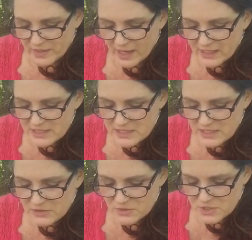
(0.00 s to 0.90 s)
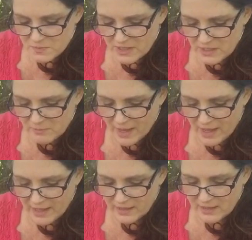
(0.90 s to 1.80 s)
I could see you speeding
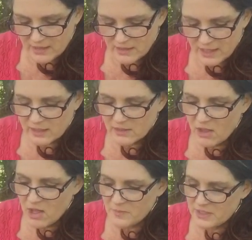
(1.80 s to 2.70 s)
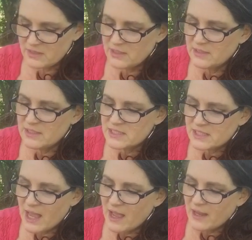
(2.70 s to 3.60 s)
by like a comet in the
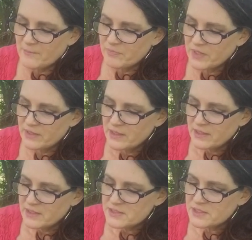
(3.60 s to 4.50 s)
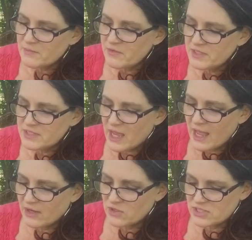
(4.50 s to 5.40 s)
sky. Some of the
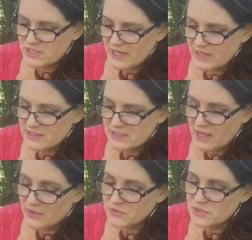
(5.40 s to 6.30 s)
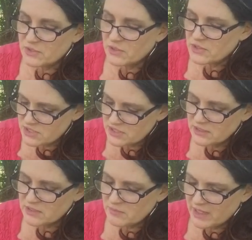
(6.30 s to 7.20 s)
tiger sounds are
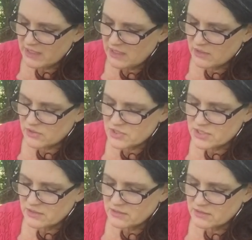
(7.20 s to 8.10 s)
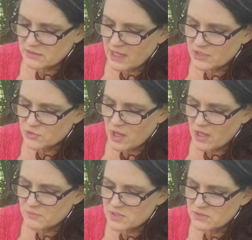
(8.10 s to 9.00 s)
still in my ears, like
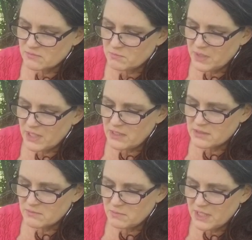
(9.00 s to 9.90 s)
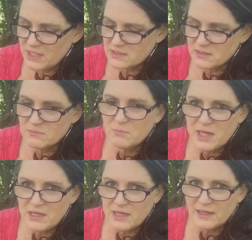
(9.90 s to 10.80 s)
drums, beat, beat,
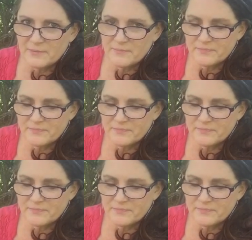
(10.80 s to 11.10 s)
beating.